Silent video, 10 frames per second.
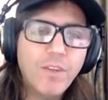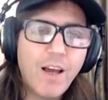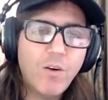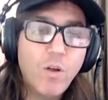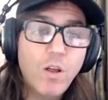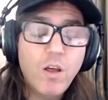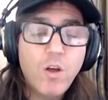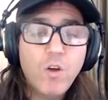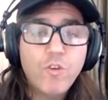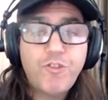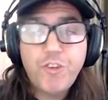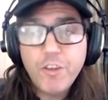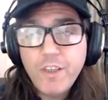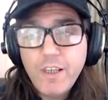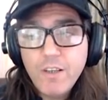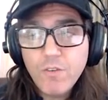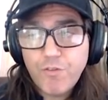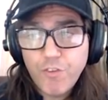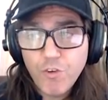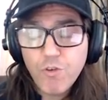Now, should the
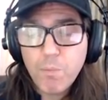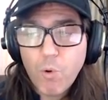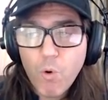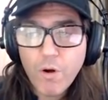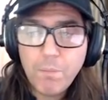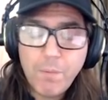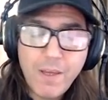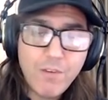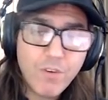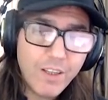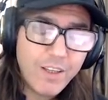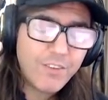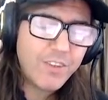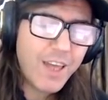full report be released?